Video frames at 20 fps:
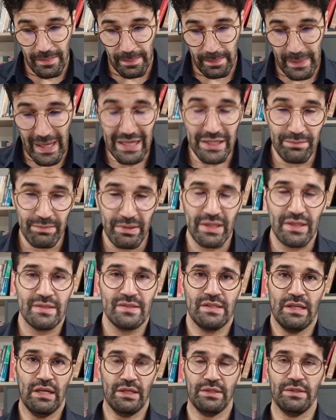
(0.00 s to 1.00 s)
that being
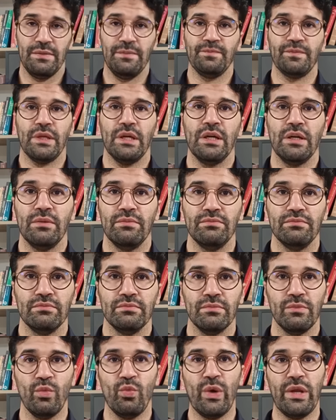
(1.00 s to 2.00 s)
said, um,
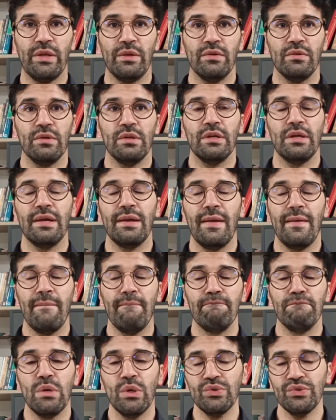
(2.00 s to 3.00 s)
when in
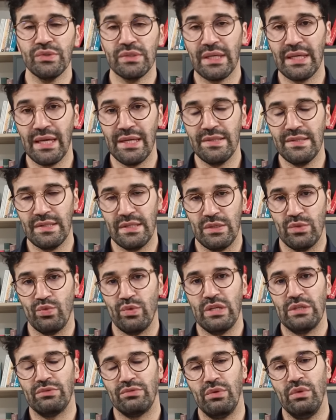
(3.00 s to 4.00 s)
most cases
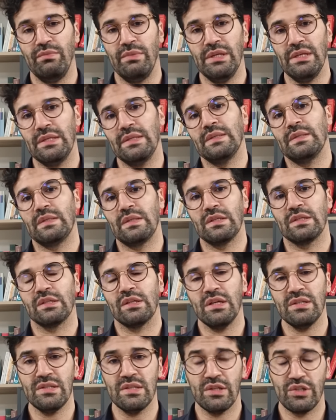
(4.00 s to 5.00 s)
when Rumi is
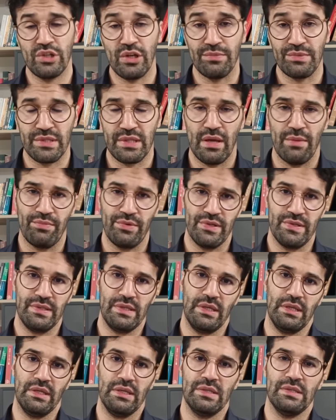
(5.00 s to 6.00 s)
discussing Shams
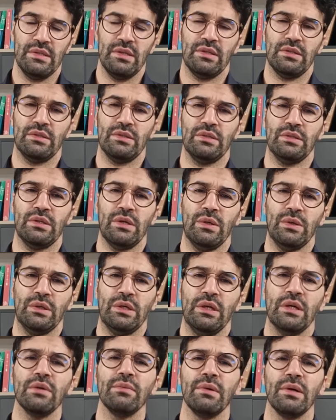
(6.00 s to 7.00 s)
Tabrizi, he's not
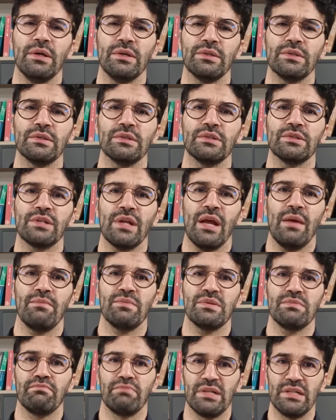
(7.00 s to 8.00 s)
talking about
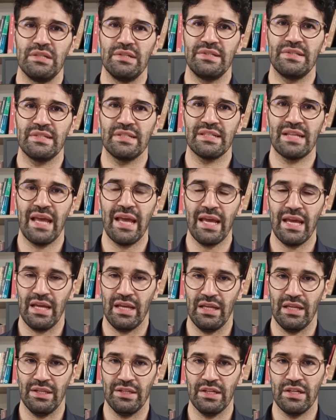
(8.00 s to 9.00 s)
Shams per
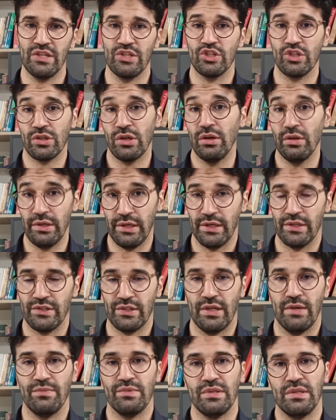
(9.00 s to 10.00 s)
se, the historic
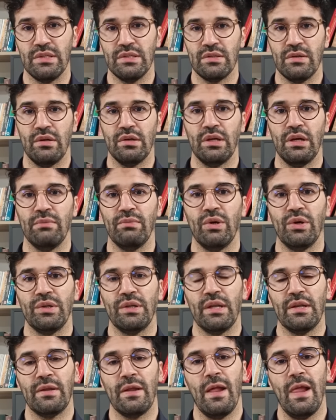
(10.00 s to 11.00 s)
Shams. He's talking about
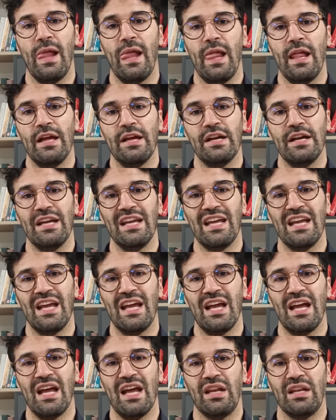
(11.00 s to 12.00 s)
that
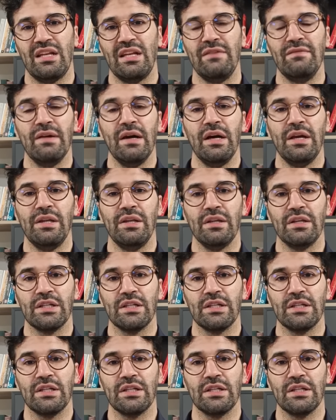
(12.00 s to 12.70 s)
divine